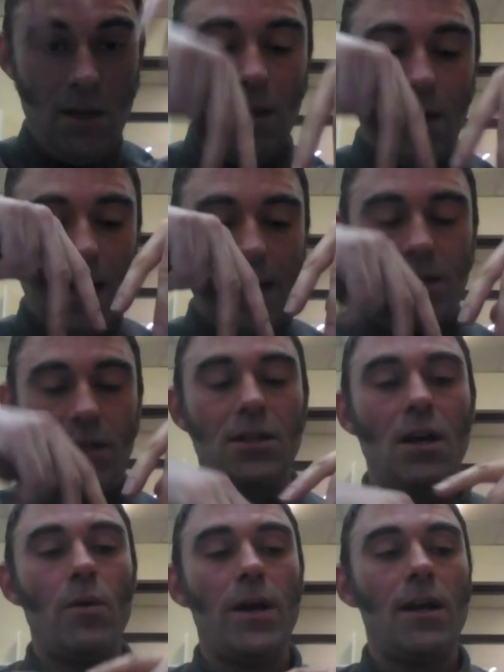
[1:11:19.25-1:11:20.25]
The connectors
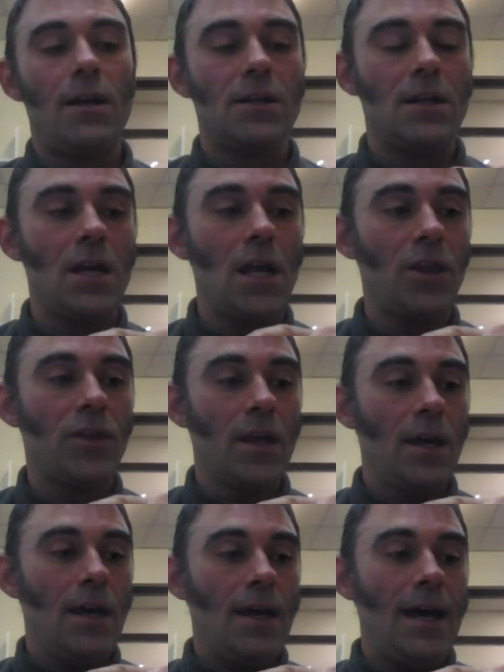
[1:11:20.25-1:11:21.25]
go in underneath.
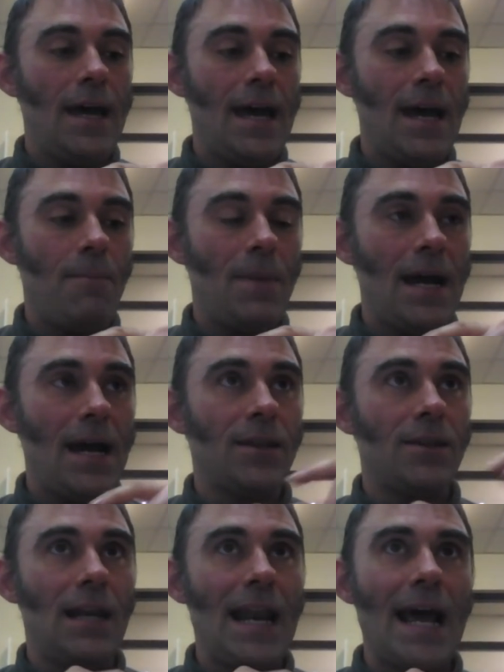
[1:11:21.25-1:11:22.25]
Yeah. Um,
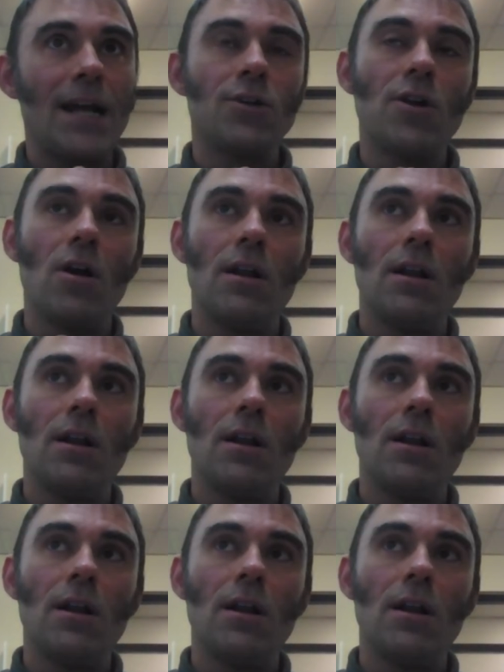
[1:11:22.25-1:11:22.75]
Which connectors are